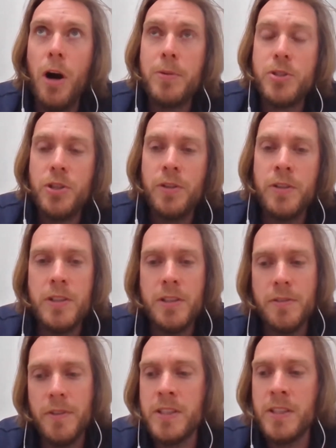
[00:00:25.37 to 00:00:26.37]

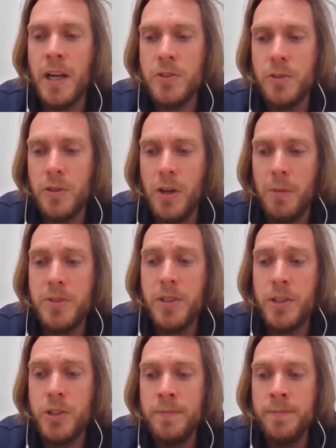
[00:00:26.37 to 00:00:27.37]
opportunities of international
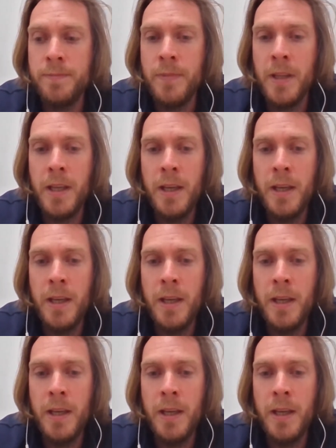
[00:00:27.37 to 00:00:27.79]
competition,